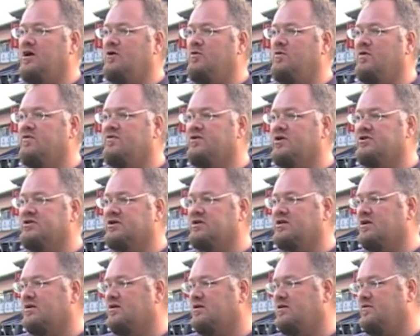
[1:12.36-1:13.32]
We've
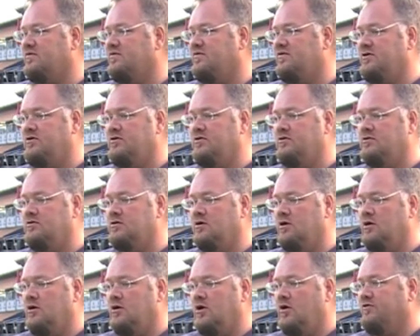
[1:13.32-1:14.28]
contacted a few
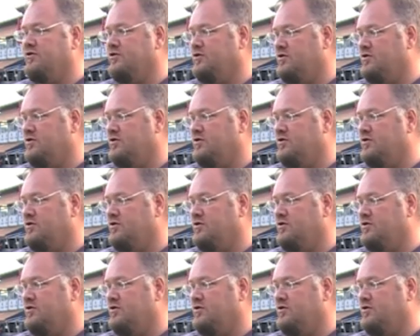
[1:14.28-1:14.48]
of the